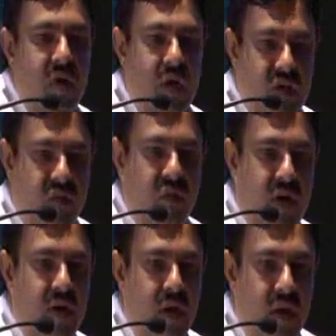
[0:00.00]
it doesn't
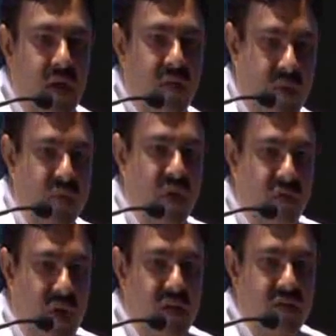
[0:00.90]
work. If something
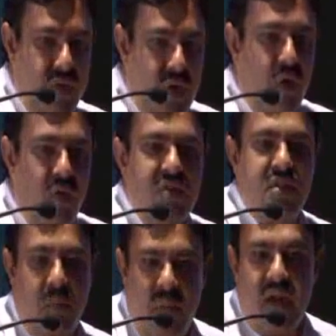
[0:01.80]
fails, we can always
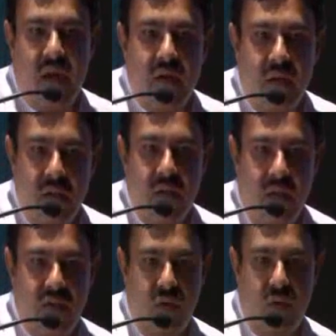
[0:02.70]
repair it.
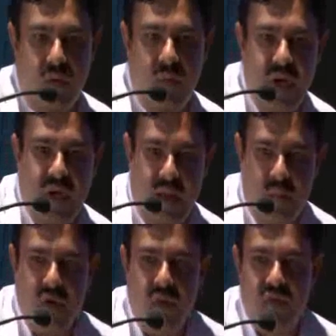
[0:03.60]
As you know, mean
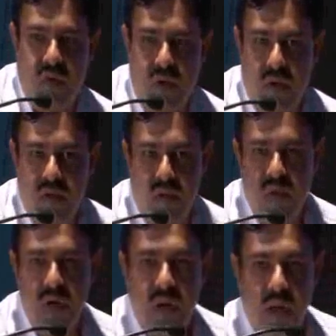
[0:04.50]
time between failures and
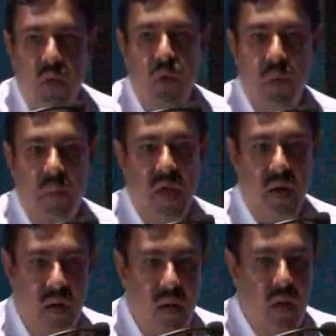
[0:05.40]
mean time to
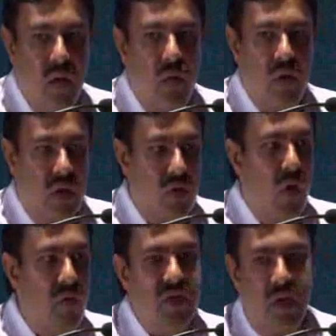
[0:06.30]
repair. It is
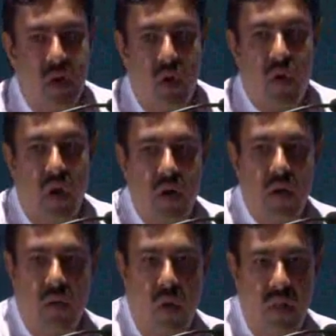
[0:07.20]
always under your
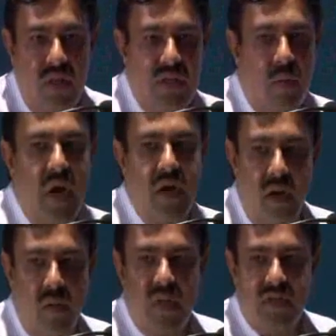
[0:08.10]
control. All these are
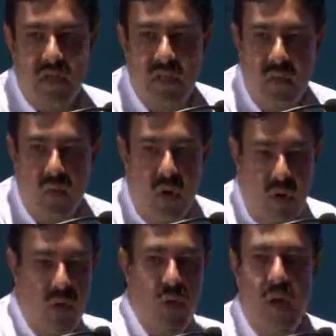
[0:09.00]
maintainable systems,
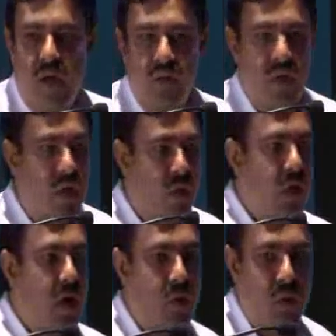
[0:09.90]
whatever you have here
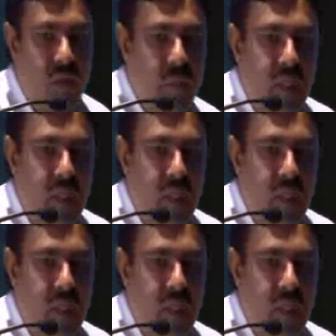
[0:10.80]
on ground.